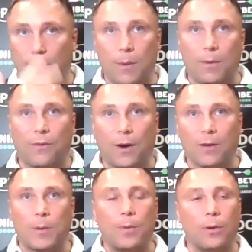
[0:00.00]
maybe five
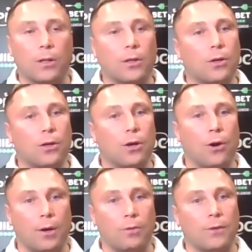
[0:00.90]
people that could have gone
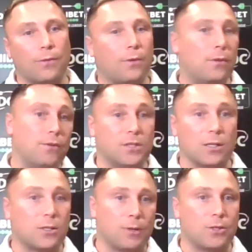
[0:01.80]
out if the
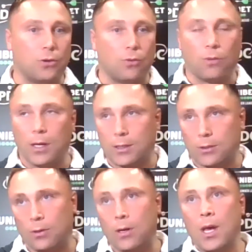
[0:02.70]
results went certain ways. So
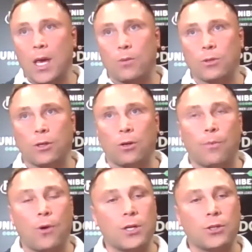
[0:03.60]
there was a lot of
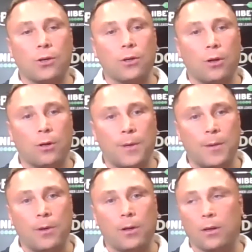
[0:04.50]
pressure on a lot of
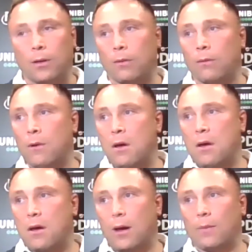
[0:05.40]
people, and
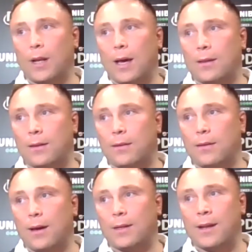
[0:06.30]
I'm glad that
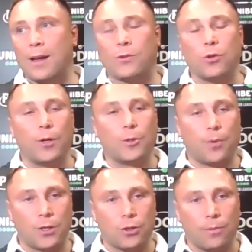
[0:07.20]
I didn't have too much
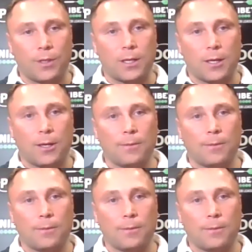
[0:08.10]
pressure on me today.